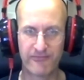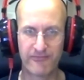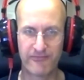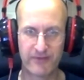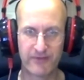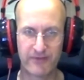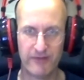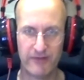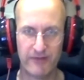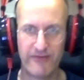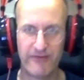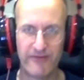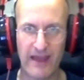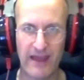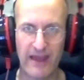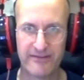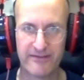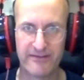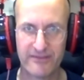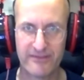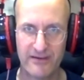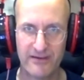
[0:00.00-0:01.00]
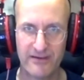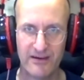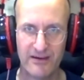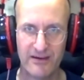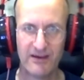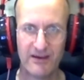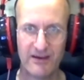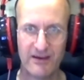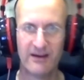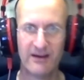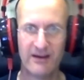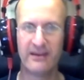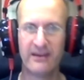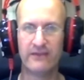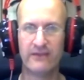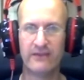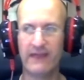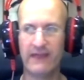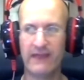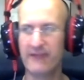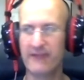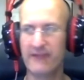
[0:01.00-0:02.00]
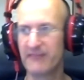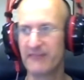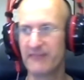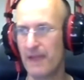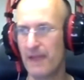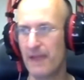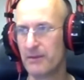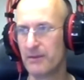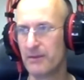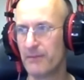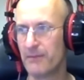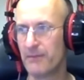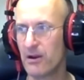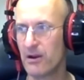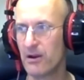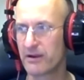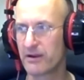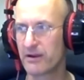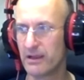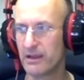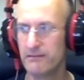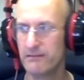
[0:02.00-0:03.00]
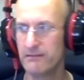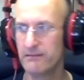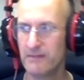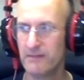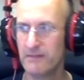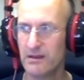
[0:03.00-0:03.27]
confess in advance that I'm an American,